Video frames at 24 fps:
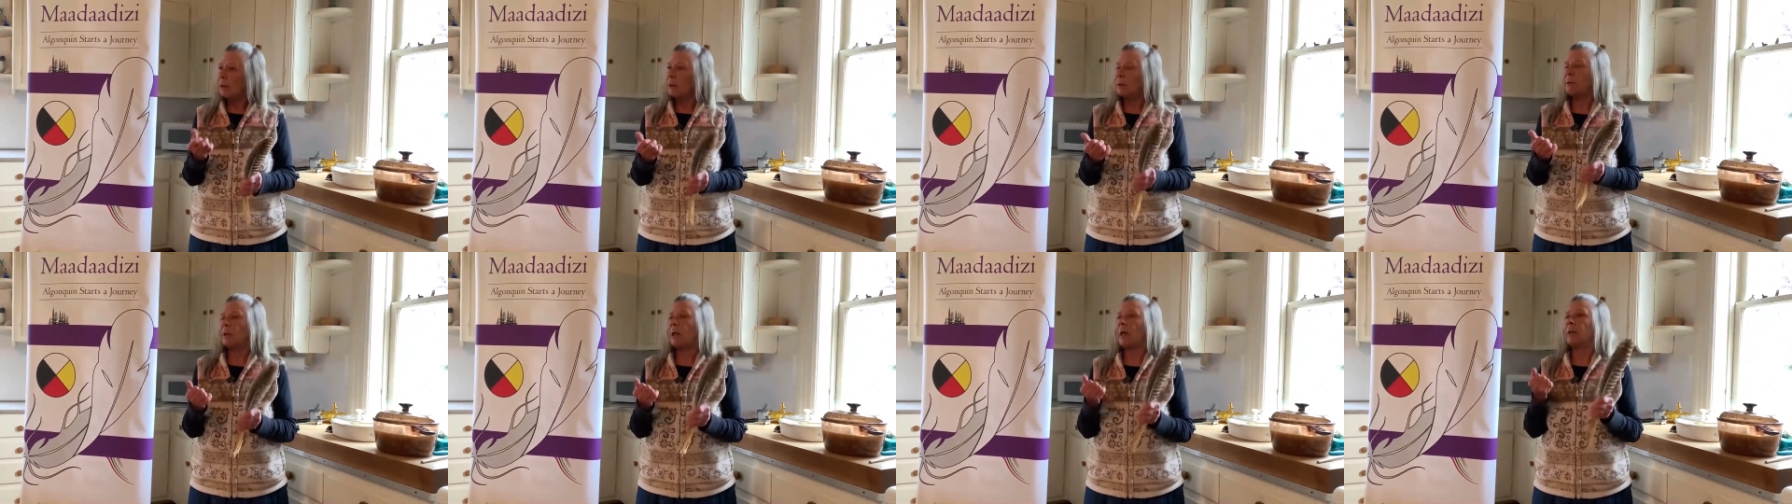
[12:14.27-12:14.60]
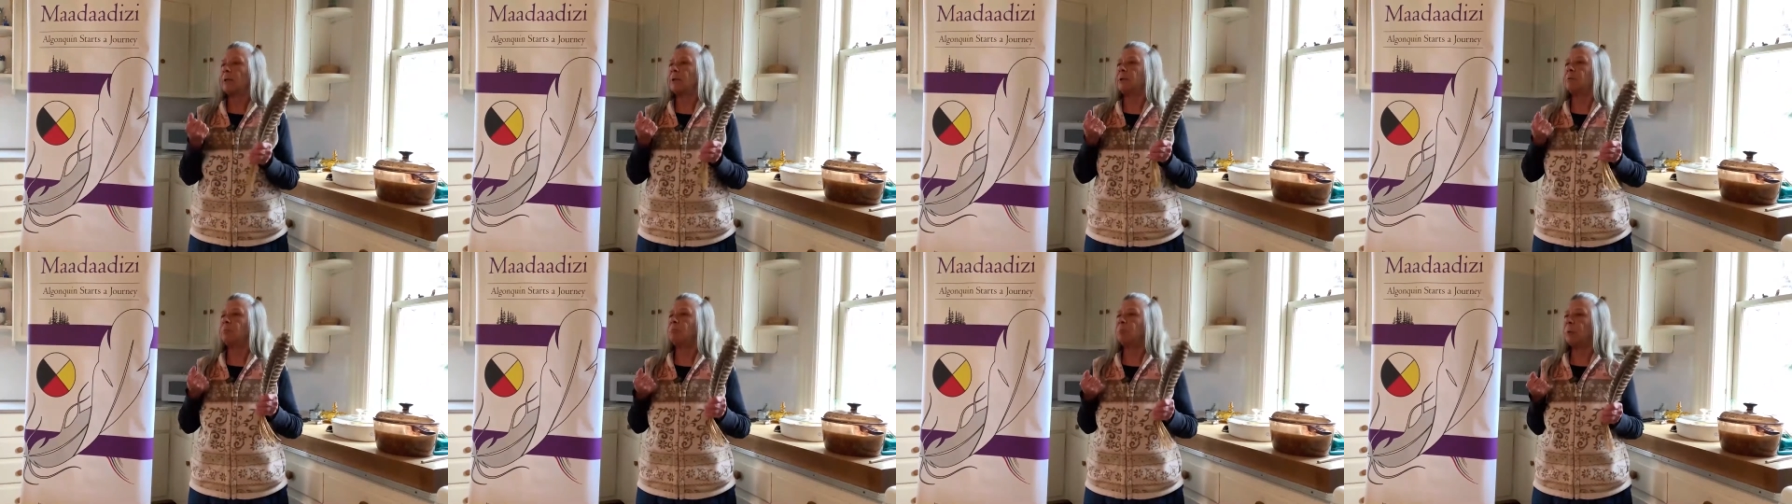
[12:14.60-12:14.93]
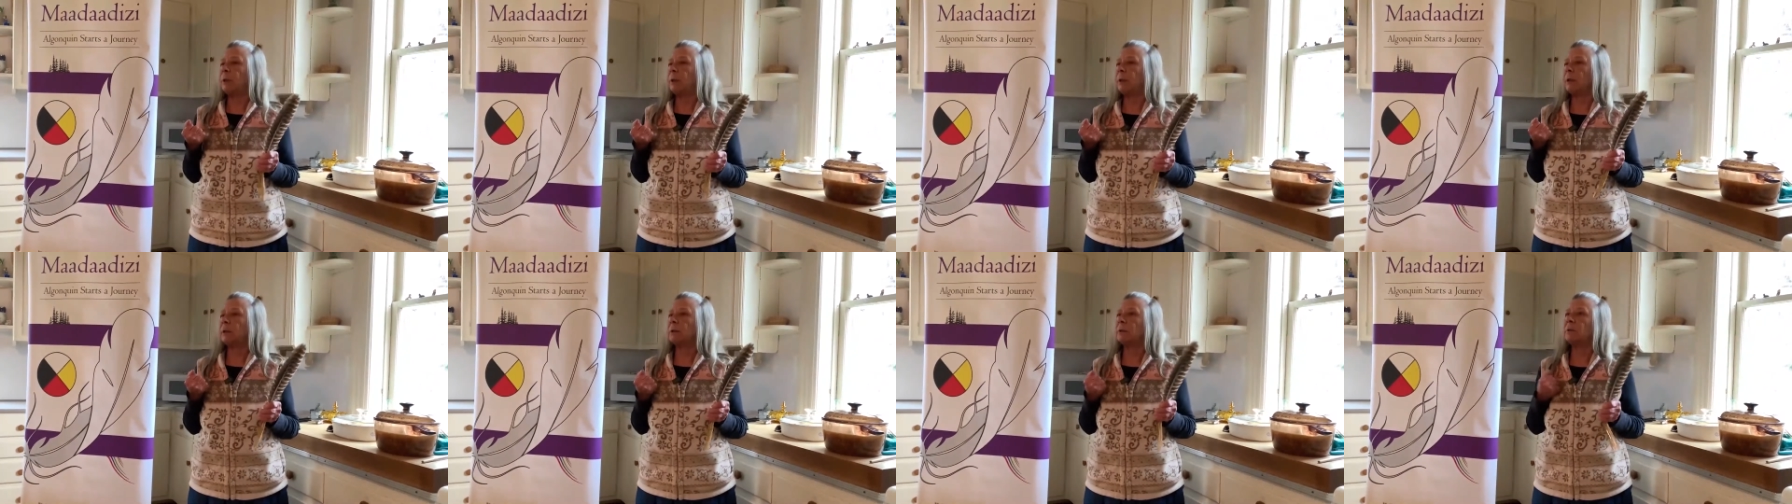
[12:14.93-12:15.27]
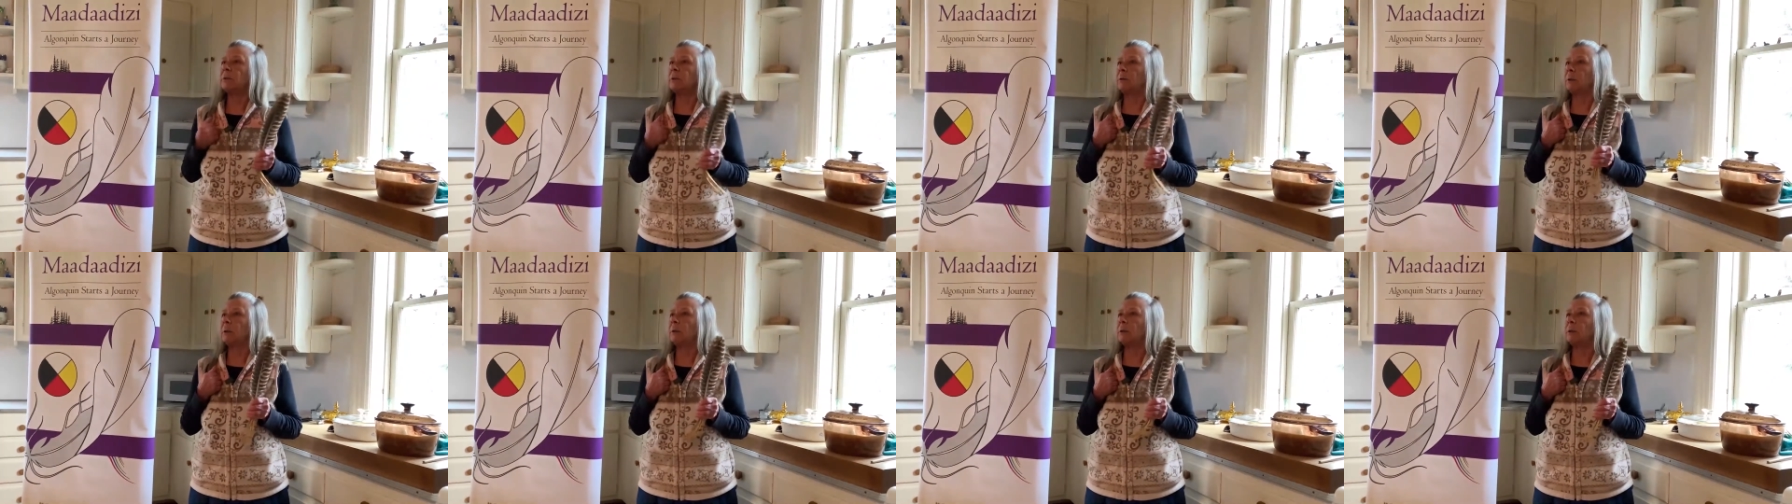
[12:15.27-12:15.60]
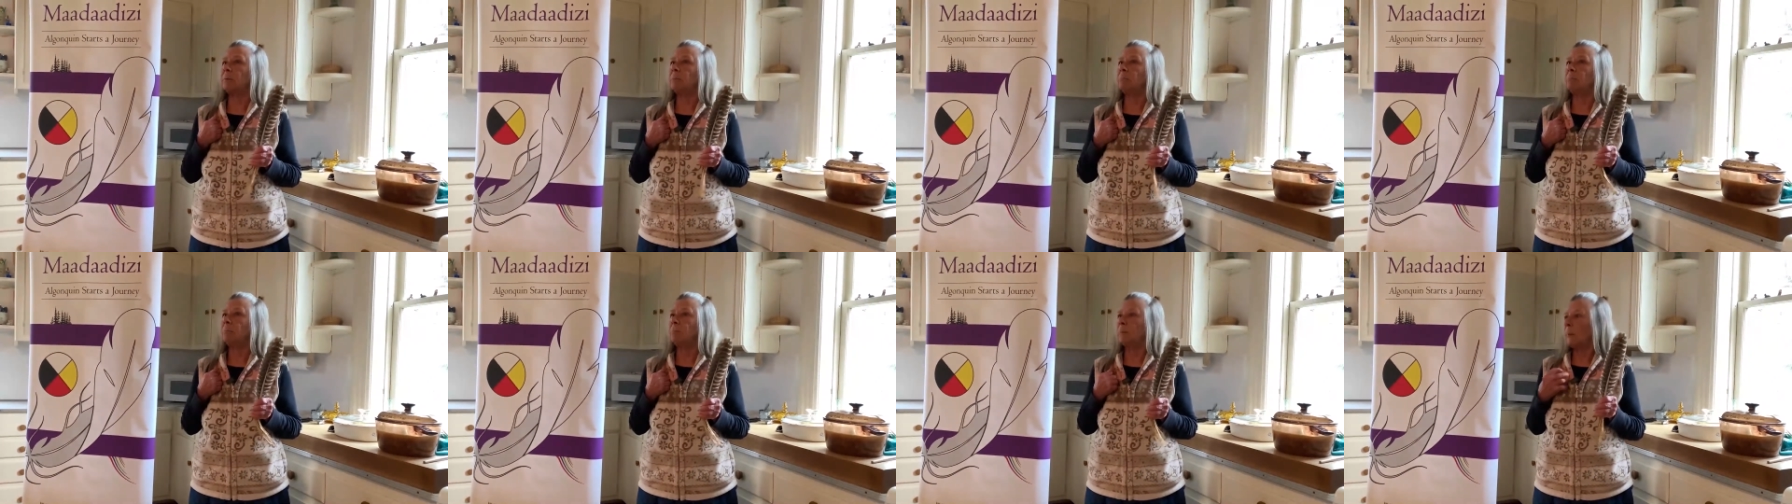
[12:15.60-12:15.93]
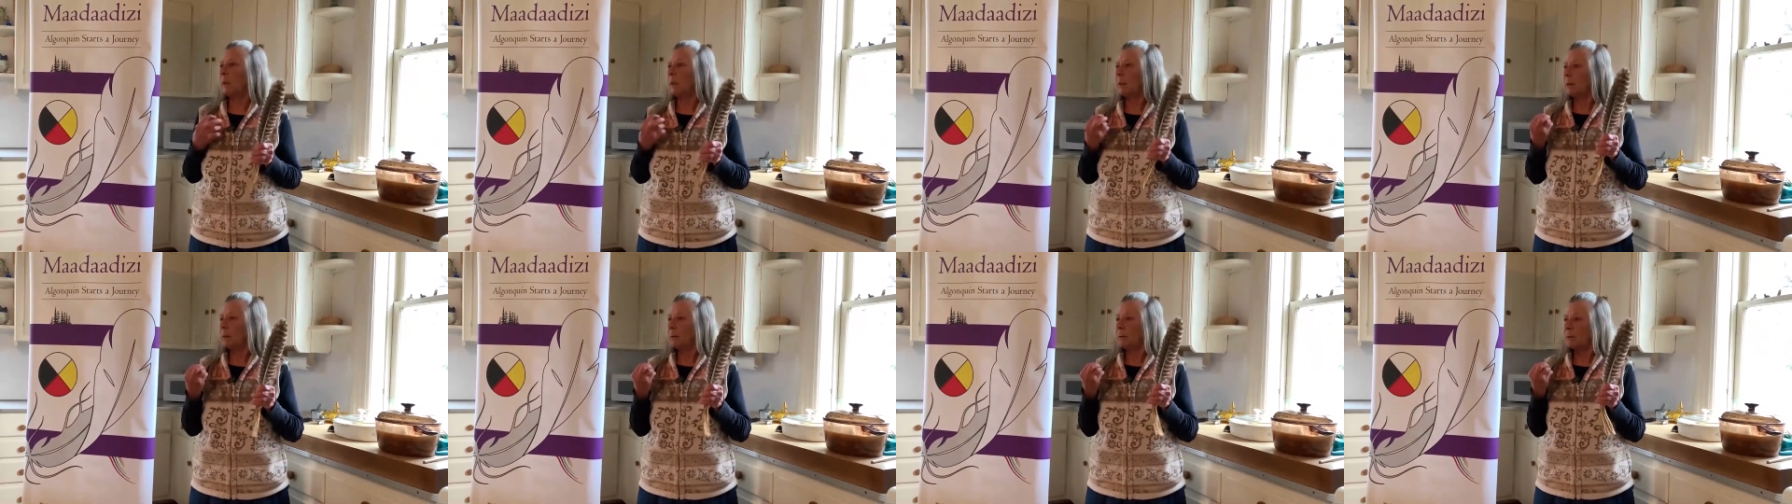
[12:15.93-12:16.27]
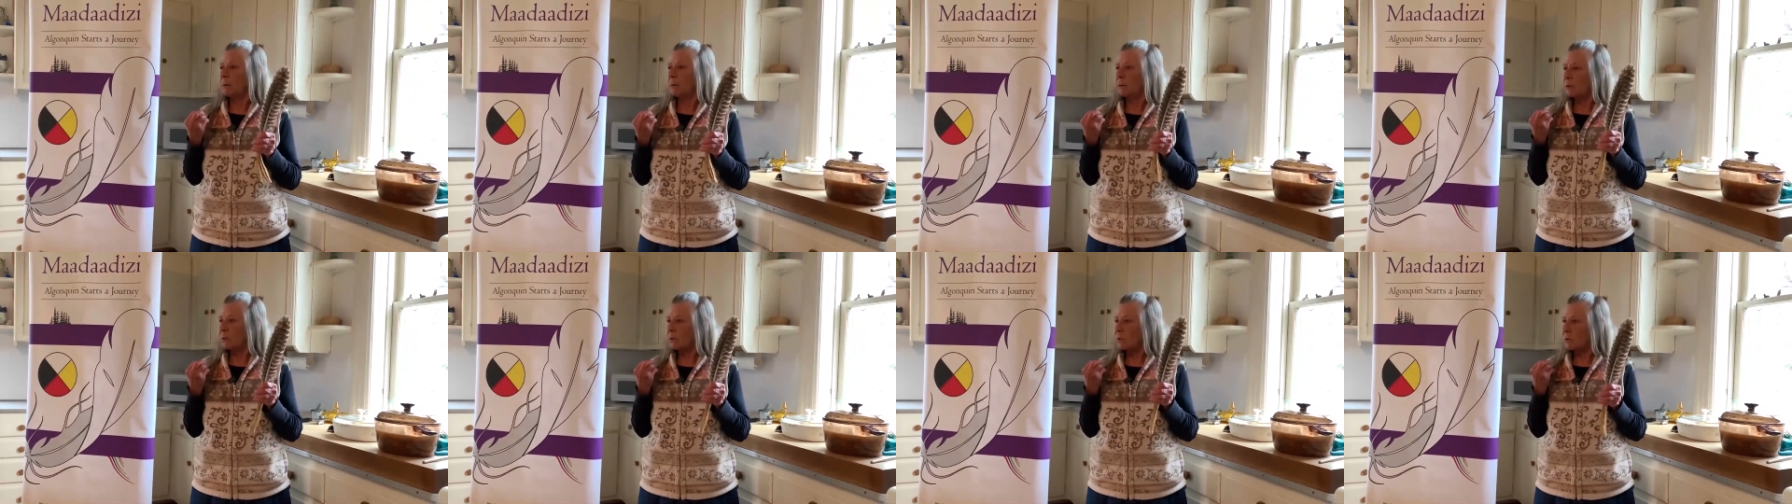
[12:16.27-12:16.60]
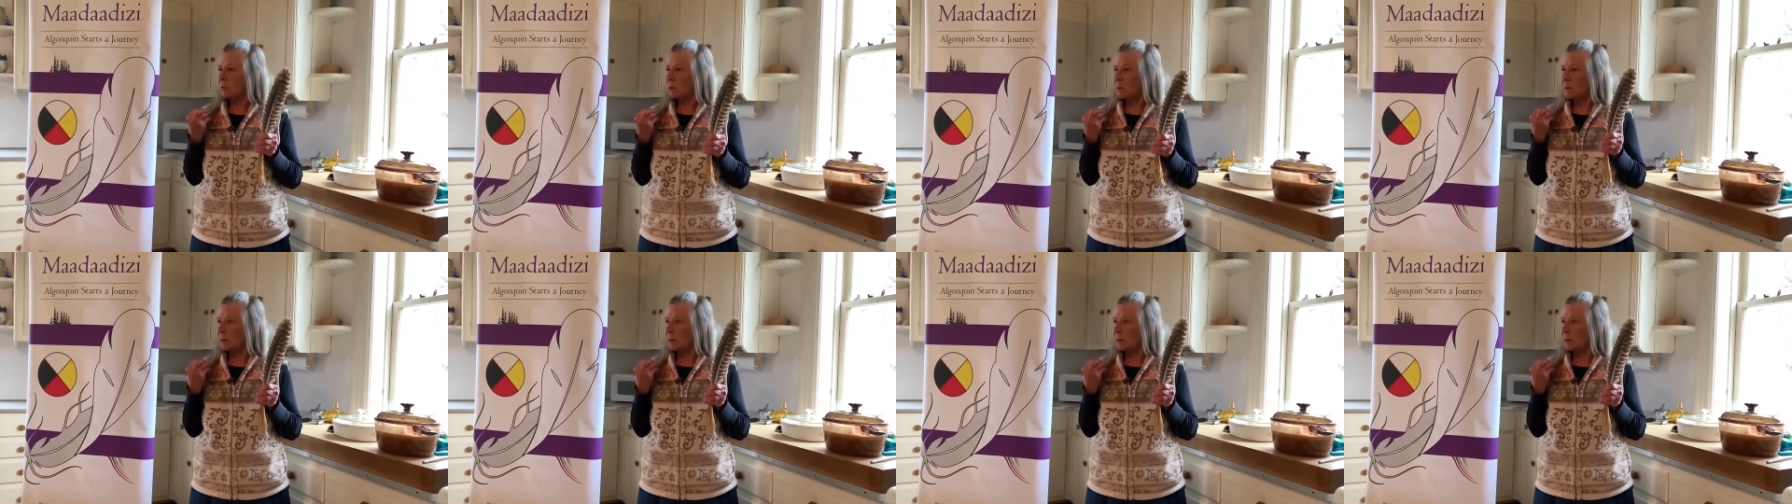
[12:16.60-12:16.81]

that you picked the, the,